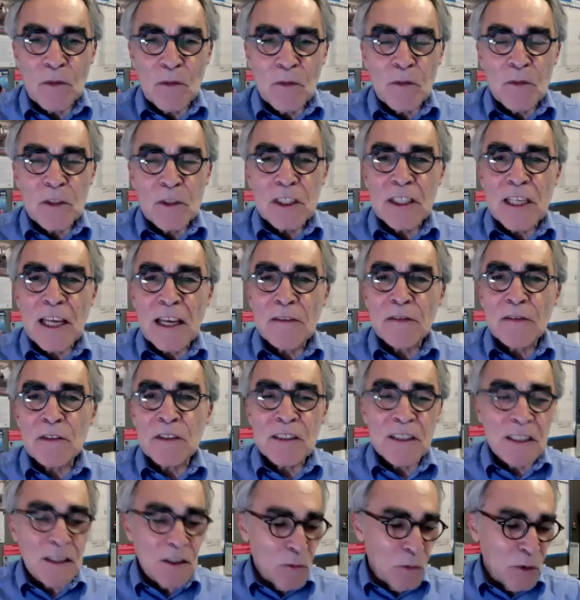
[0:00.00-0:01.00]

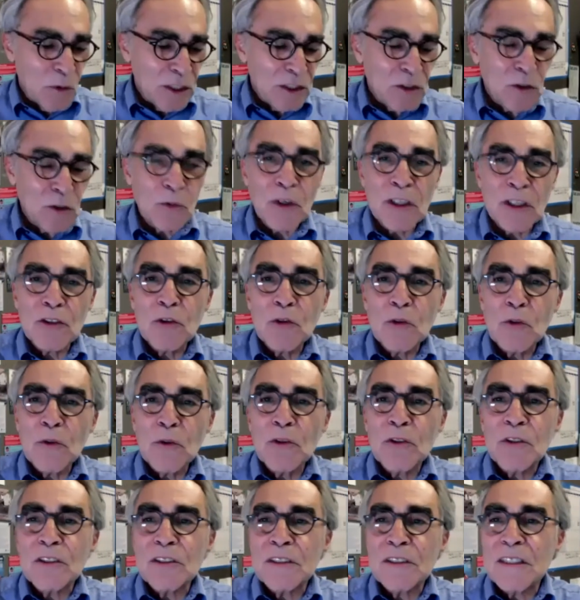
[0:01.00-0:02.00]
chefs and
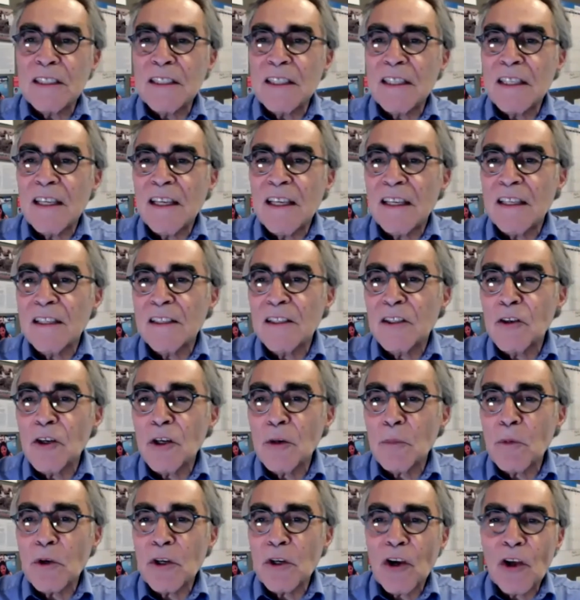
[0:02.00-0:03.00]
restaurateurs and
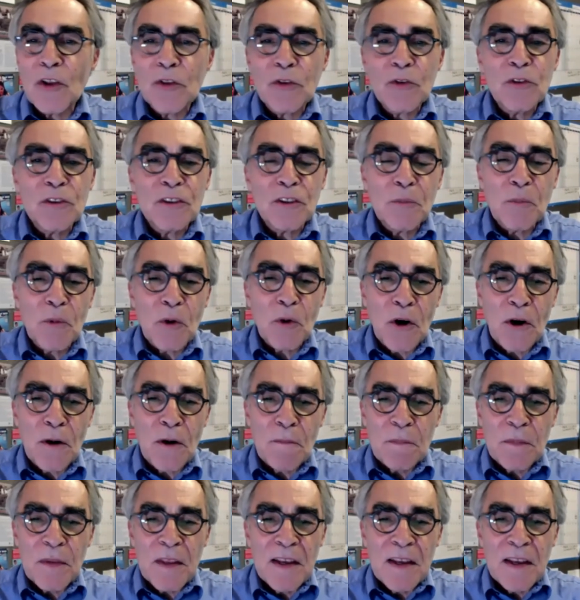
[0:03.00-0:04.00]
cookbook authors and more.
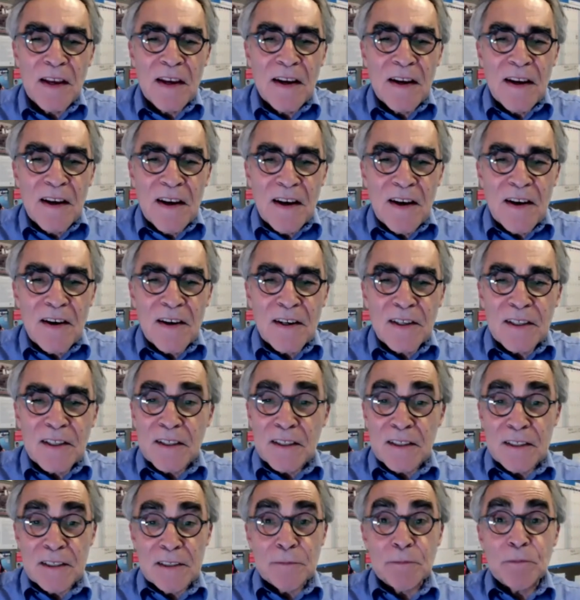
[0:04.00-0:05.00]

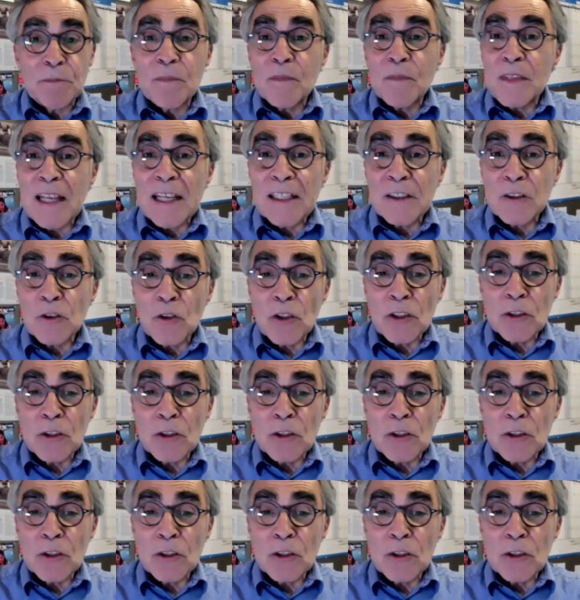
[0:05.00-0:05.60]
Thanks to our